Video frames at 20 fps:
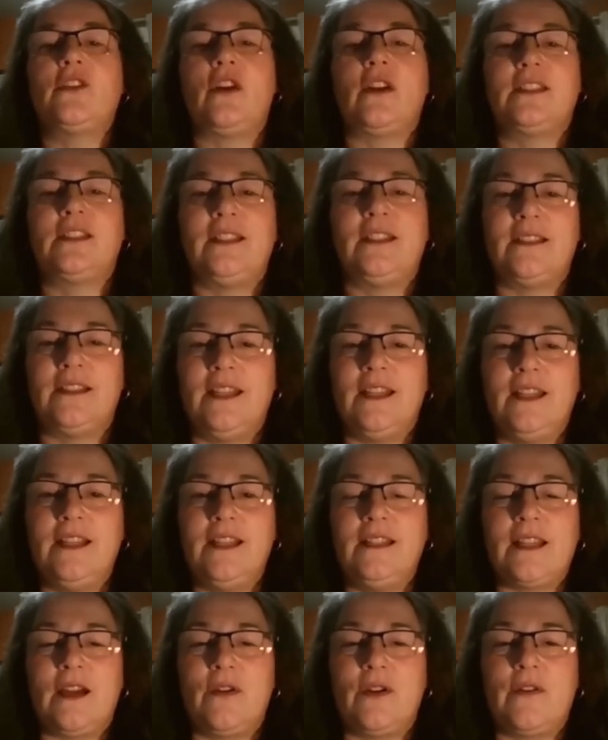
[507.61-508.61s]

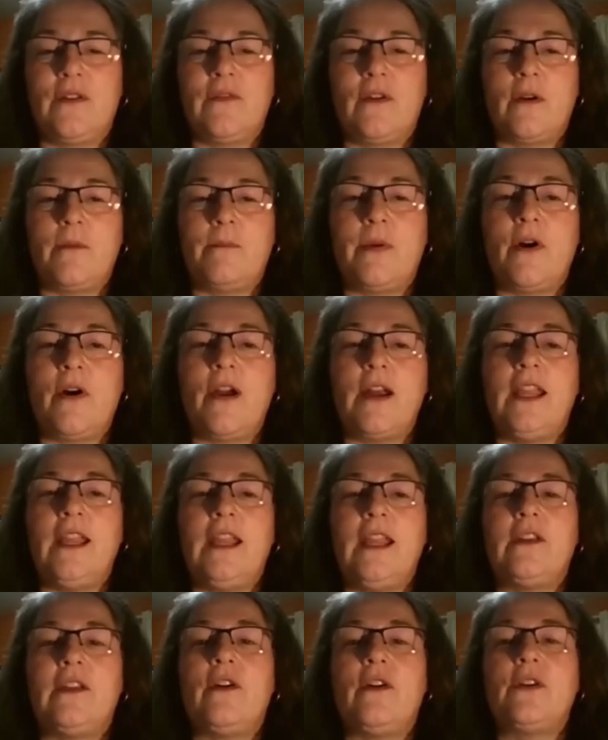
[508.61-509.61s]
toxicities out of our
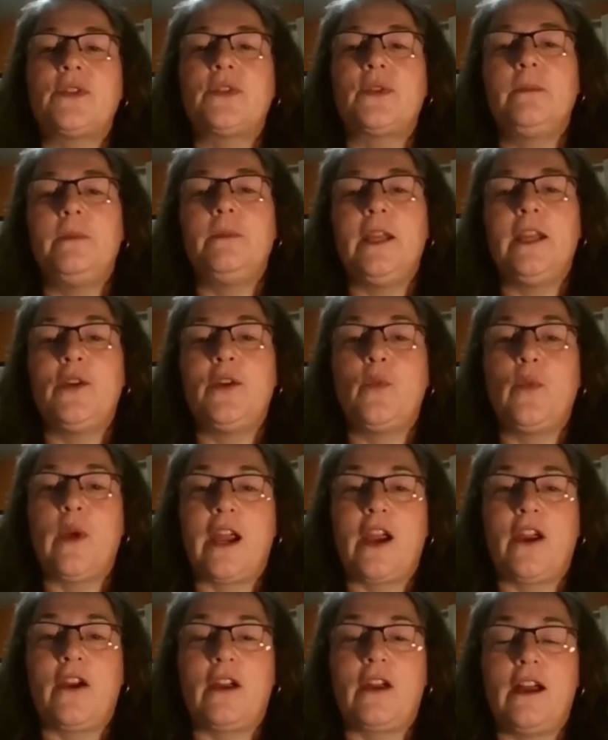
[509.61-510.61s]
body and also being
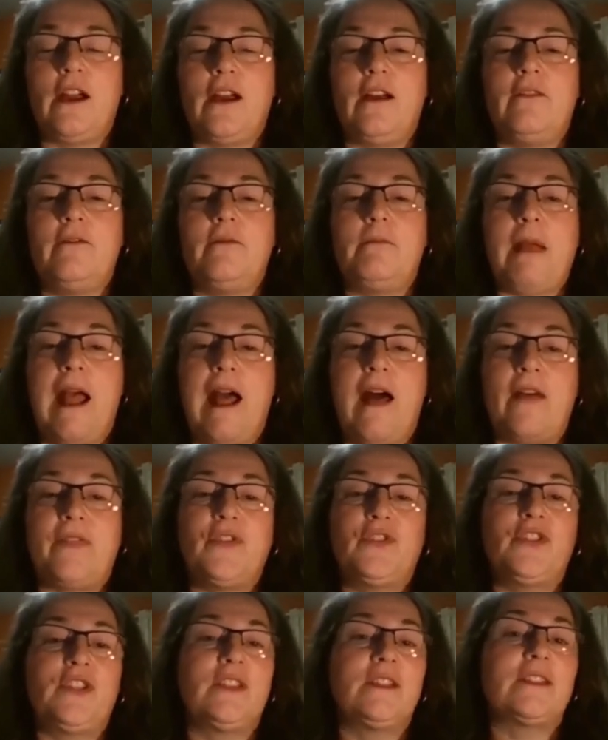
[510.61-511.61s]
aware of
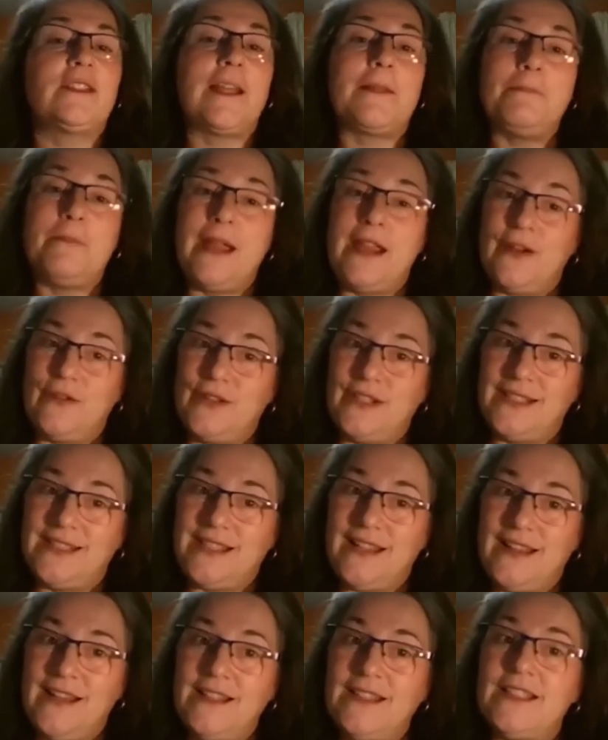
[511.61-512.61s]
pathogens like
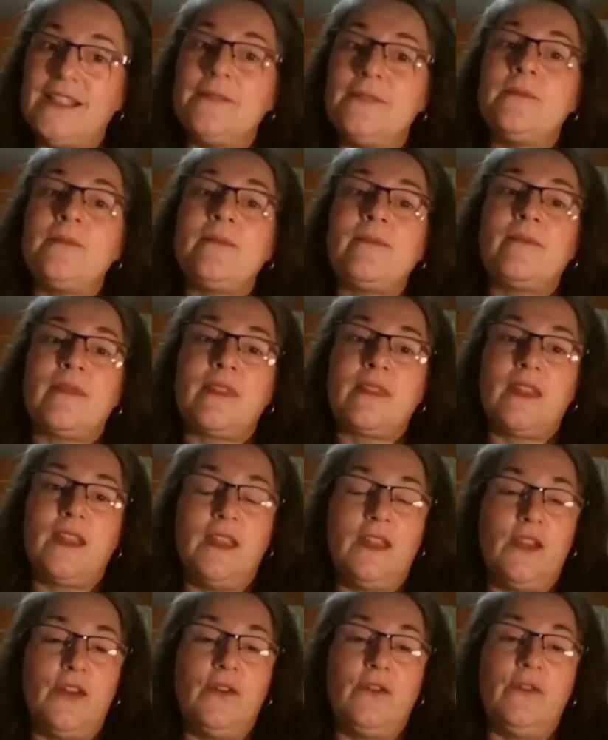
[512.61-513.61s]
parasites,
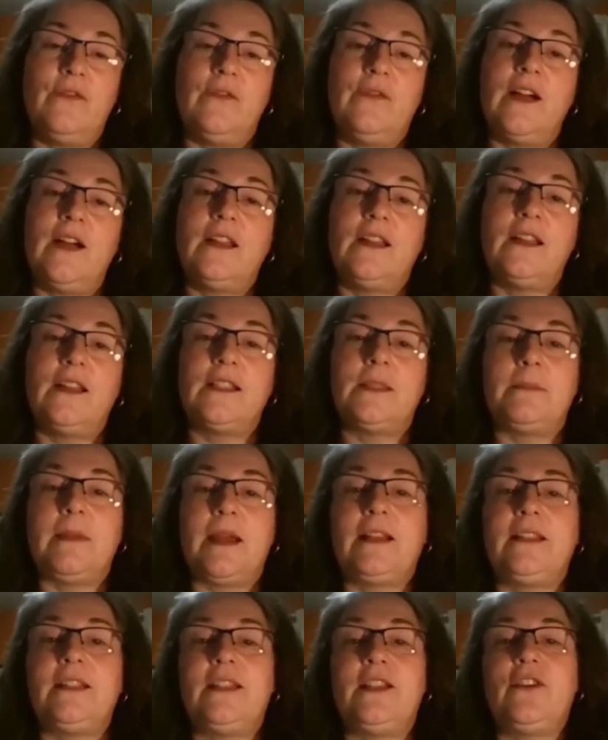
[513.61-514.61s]
fungus,
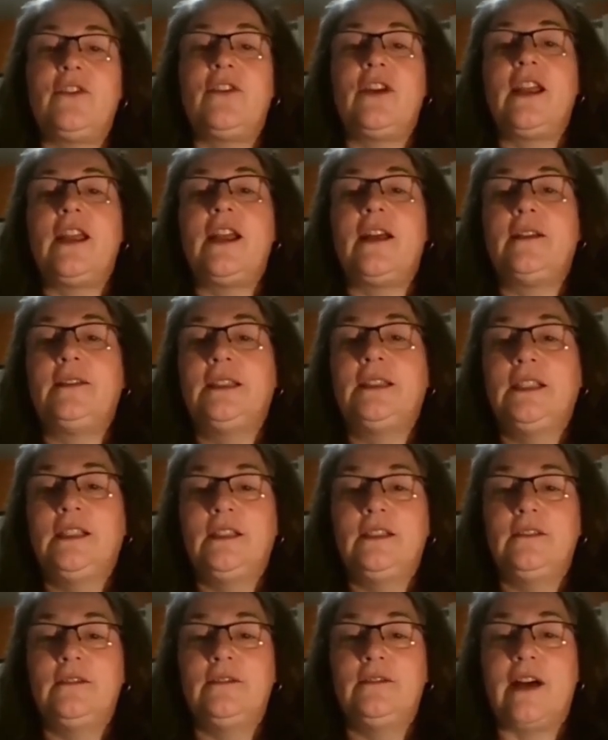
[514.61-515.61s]
bacteria,
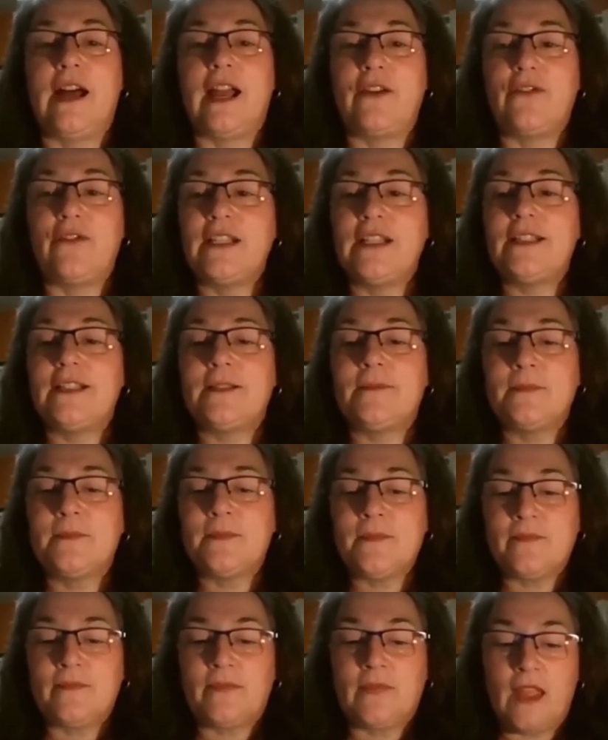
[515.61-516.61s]
viruses,
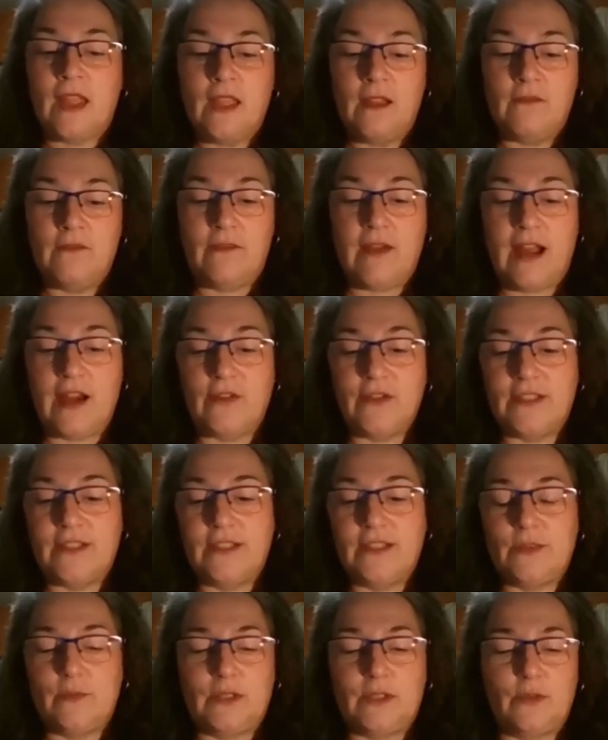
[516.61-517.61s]

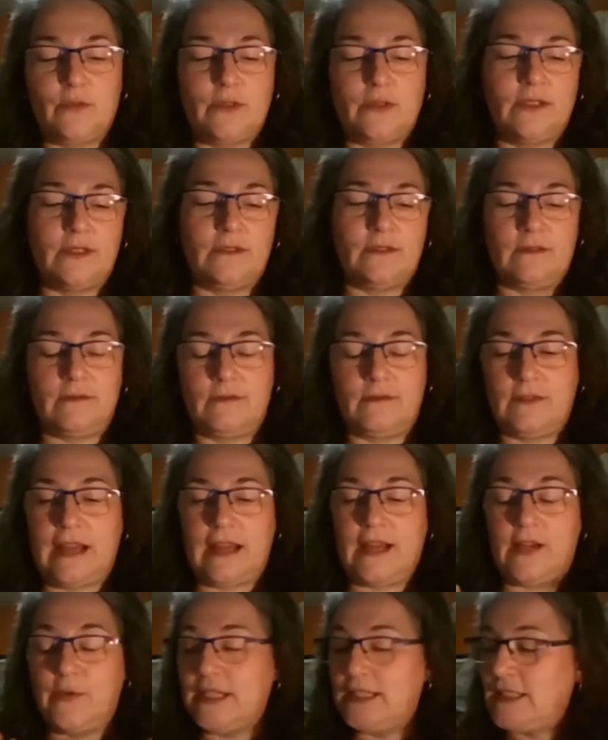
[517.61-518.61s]
which was,
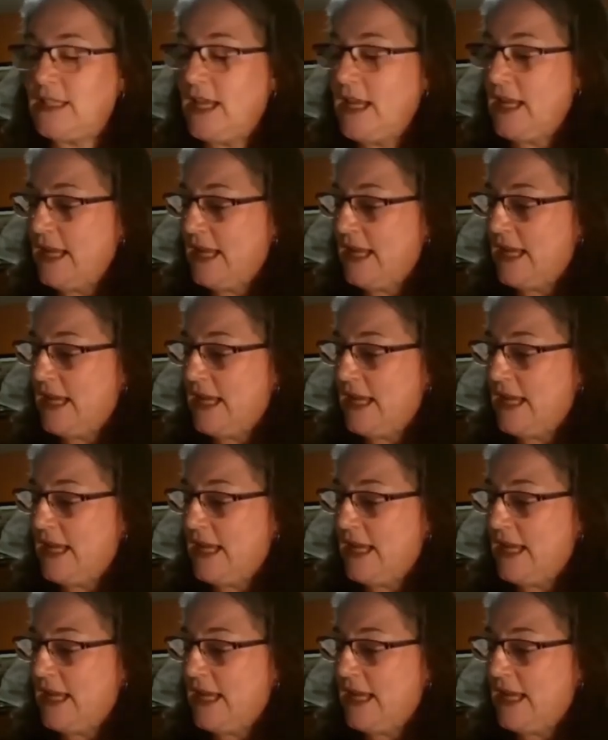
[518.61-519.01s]
anyways.